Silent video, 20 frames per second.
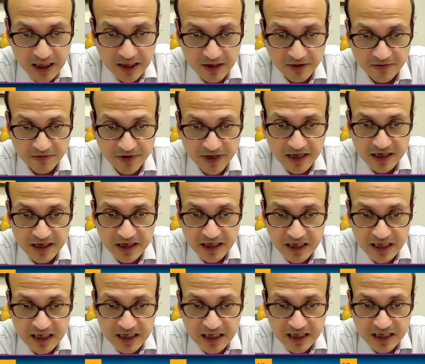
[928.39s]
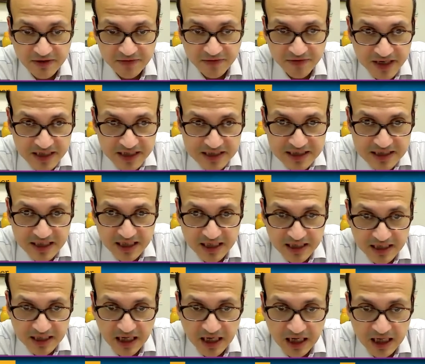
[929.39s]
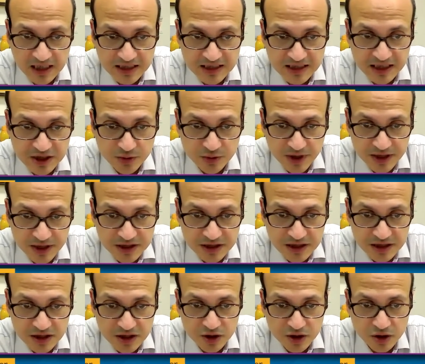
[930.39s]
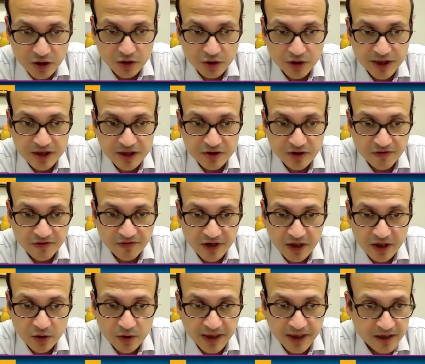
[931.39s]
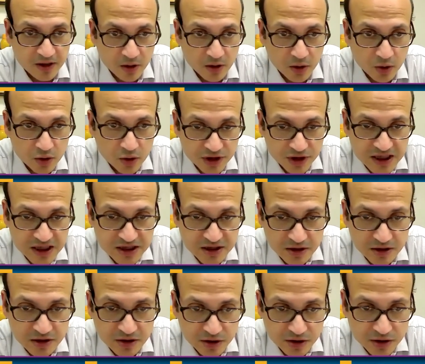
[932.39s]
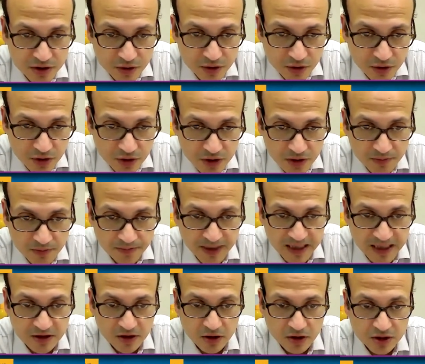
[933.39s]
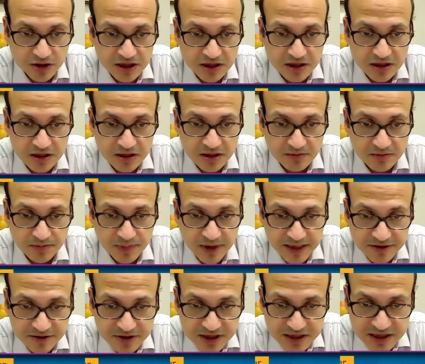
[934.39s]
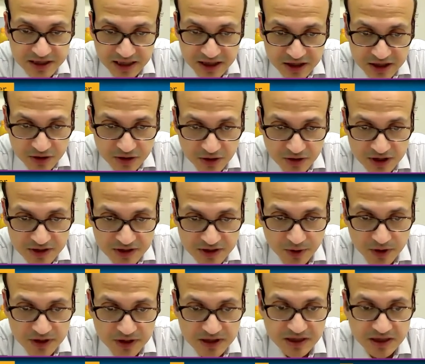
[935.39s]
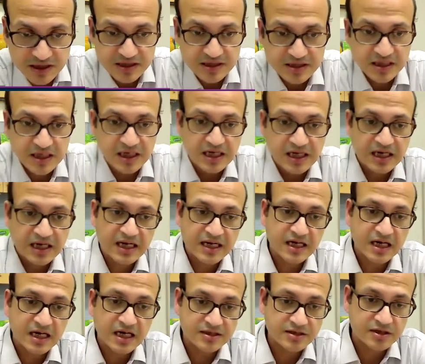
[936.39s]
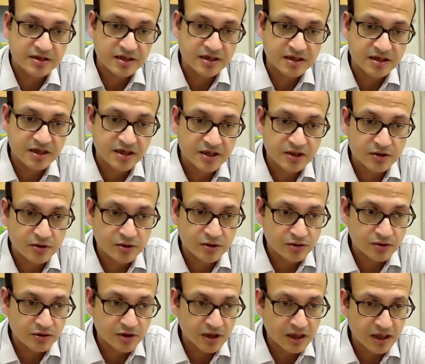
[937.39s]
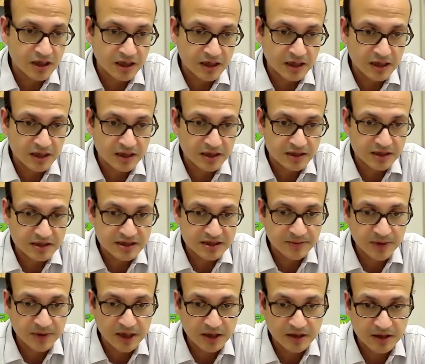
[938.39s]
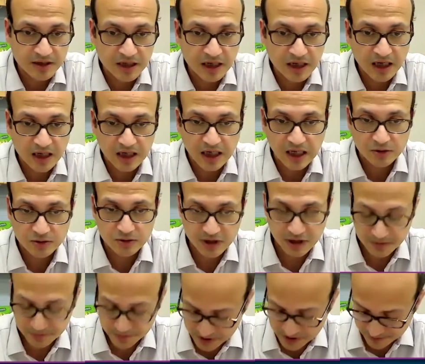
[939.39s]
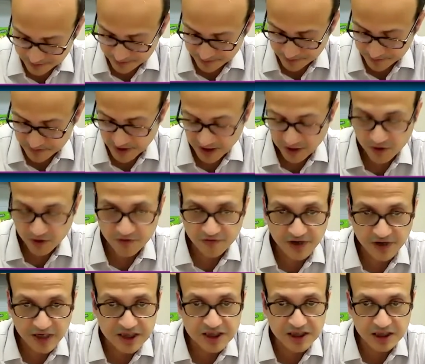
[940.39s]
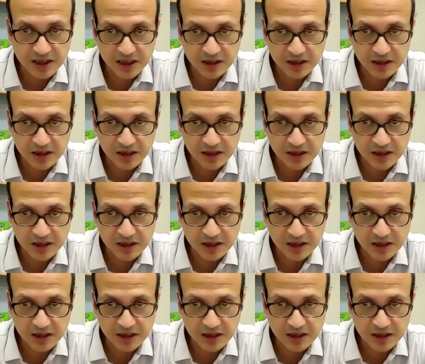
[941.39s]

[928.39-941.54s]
where in an efficacy situation, you're going to often look at locoregional control, pathological complete resection or responses, and other similar outcomes or functional